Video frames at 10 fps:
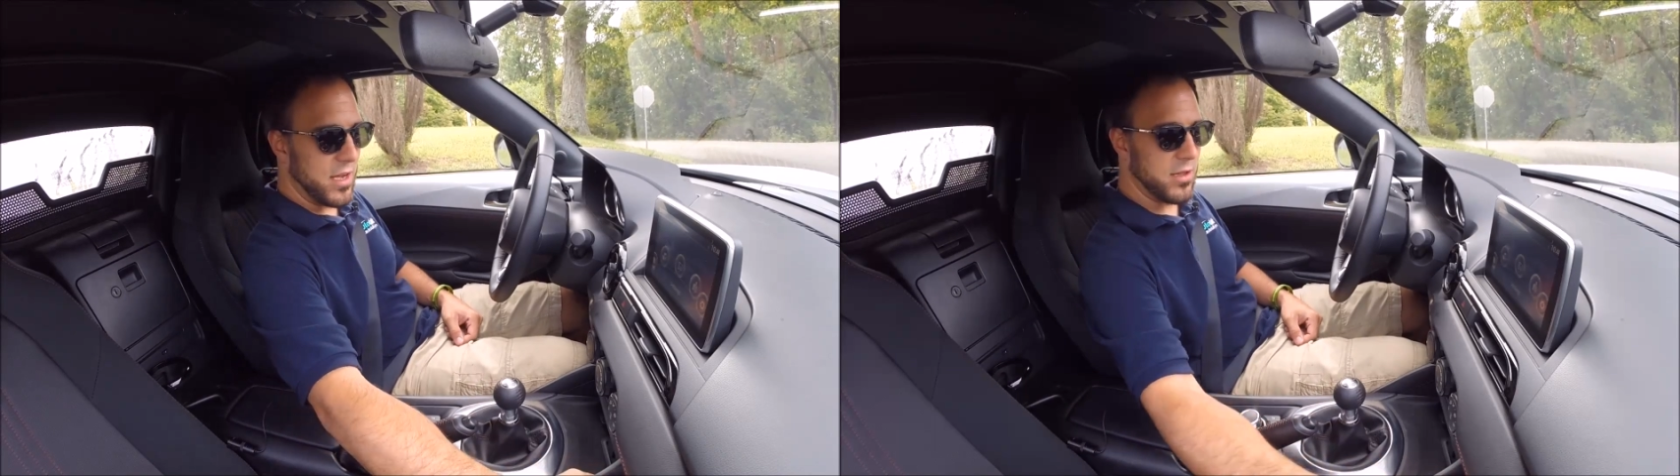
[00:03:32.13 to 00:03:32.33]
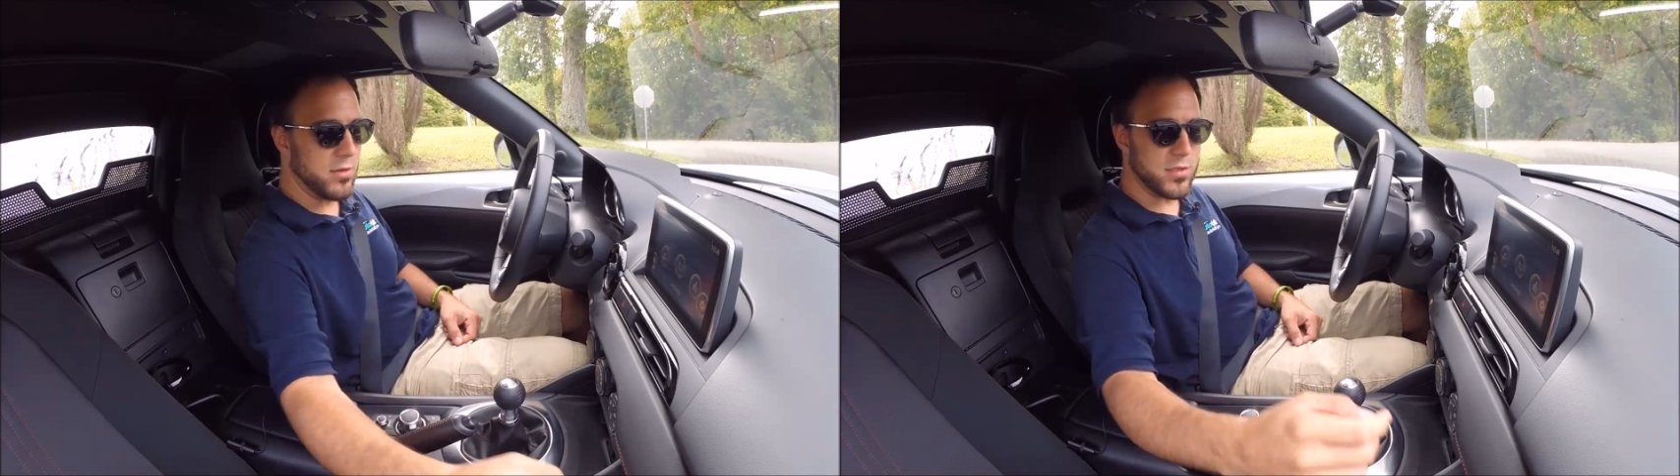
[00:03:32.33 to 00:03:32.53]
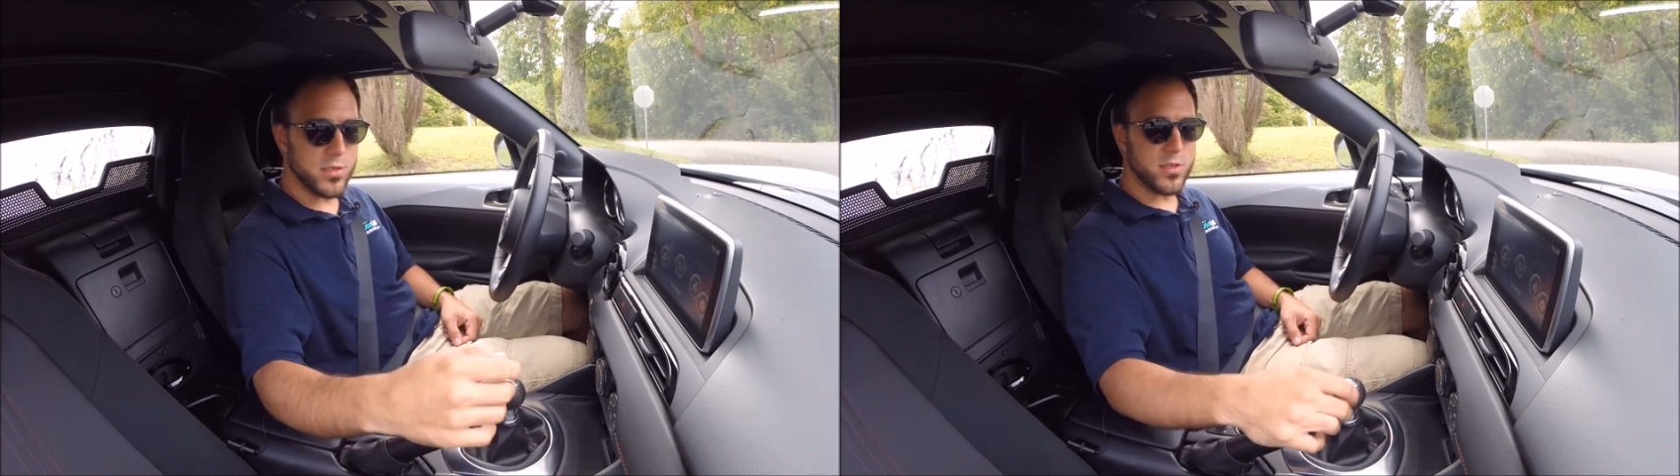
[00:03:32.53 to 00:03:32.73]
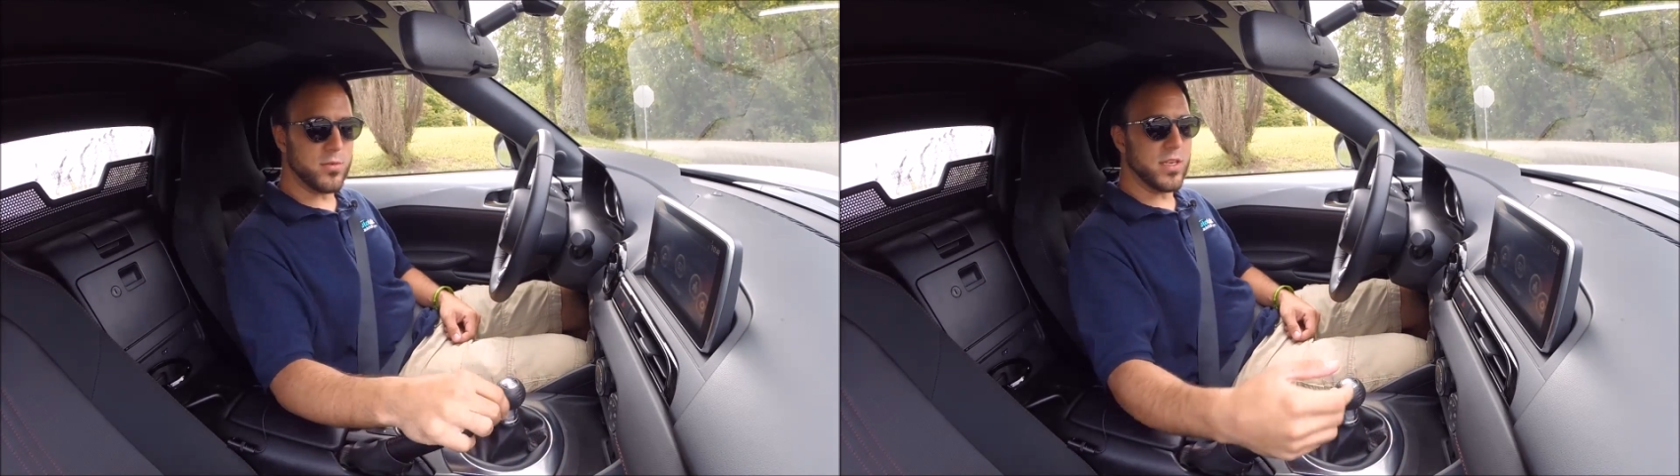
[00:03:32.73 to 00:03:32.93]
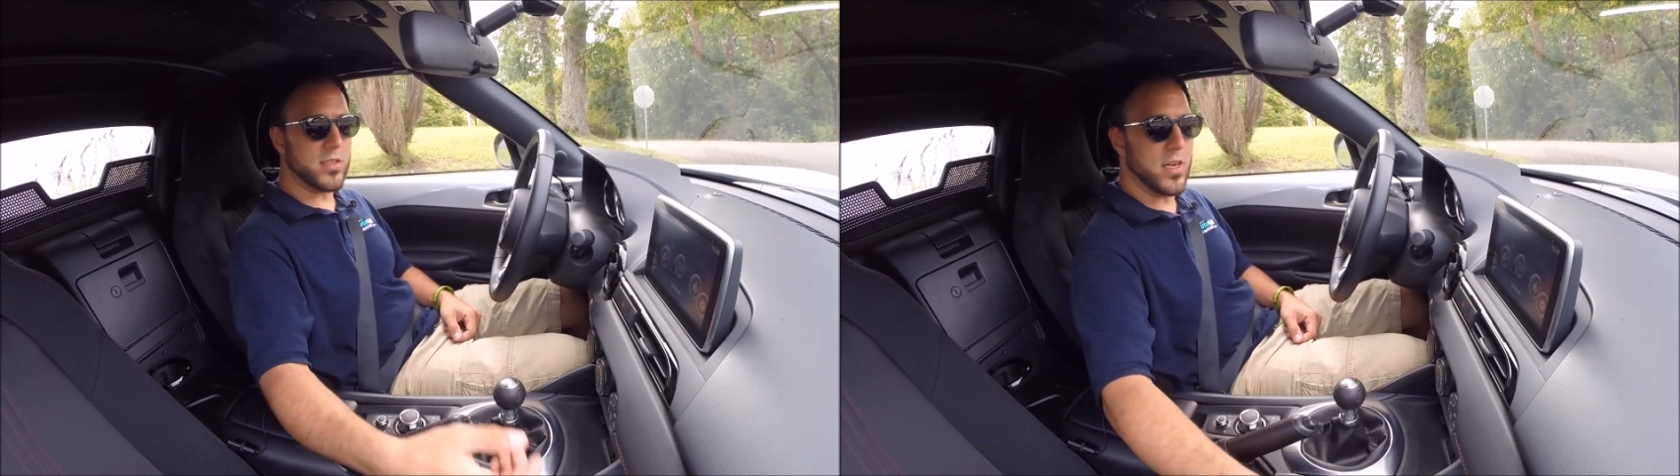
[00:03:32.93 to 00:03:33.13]
closer to
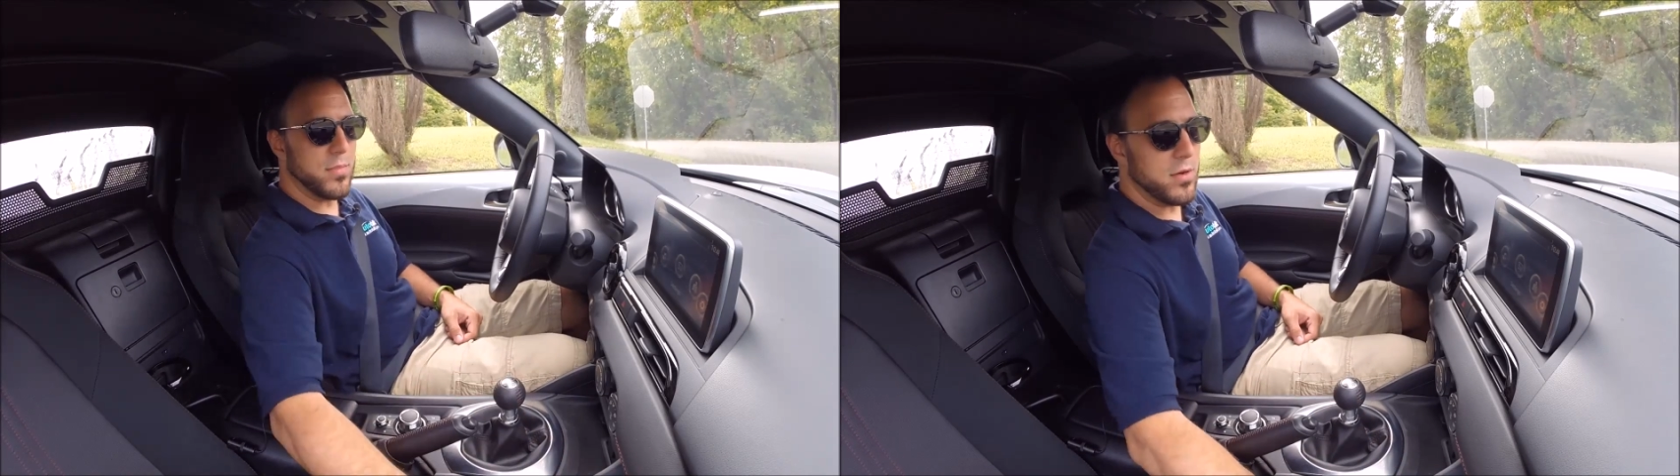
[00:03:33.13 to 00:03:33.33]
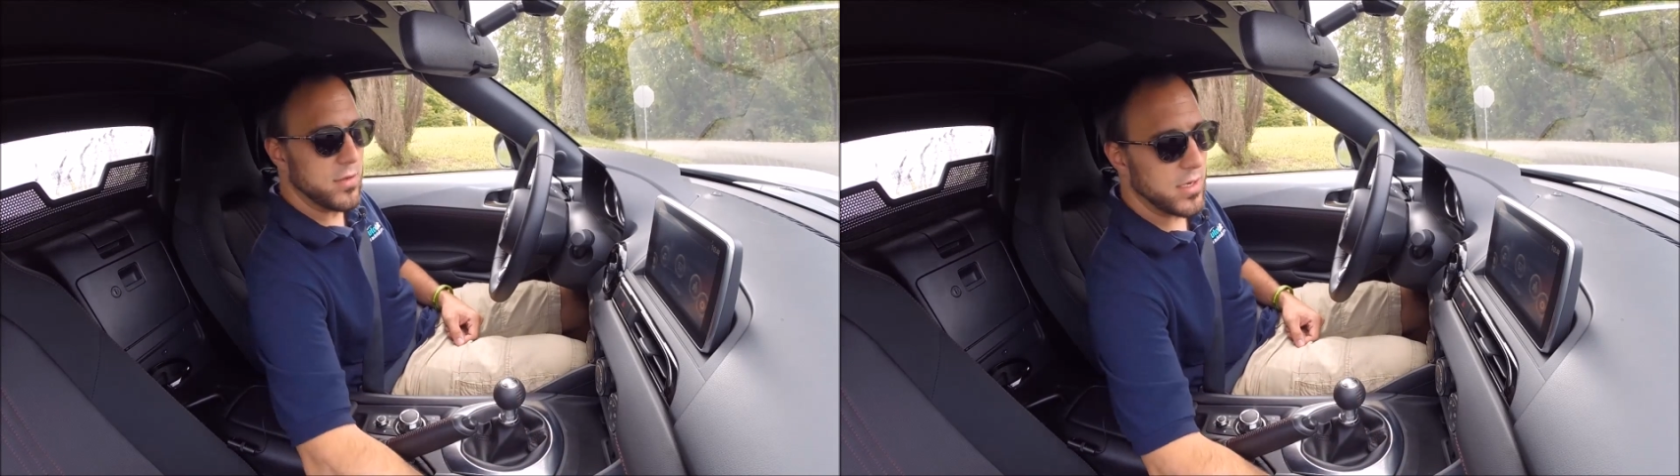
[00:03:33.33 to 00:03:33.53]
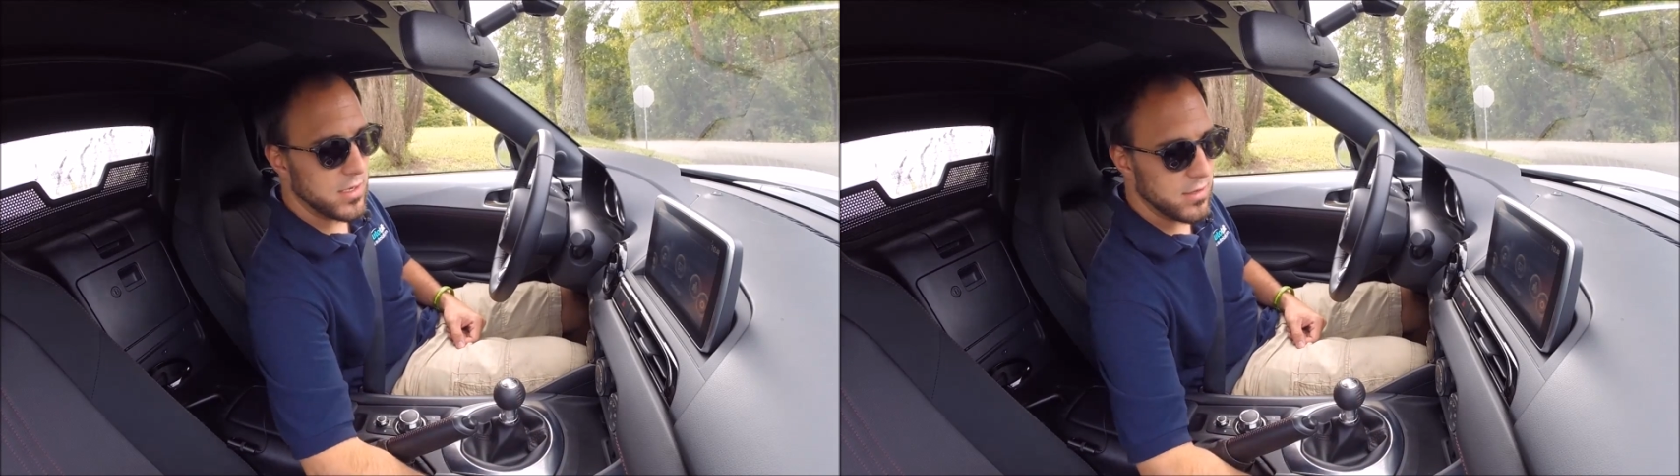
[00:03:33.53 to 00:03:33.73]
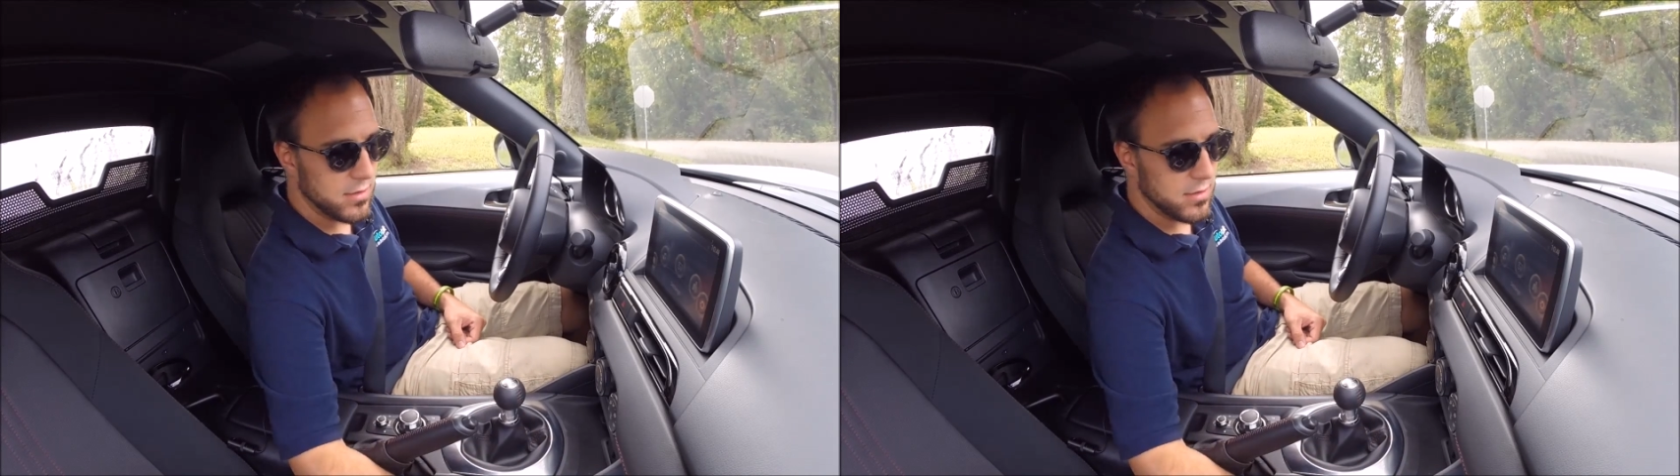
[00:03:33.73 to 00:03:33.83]
reach cup holder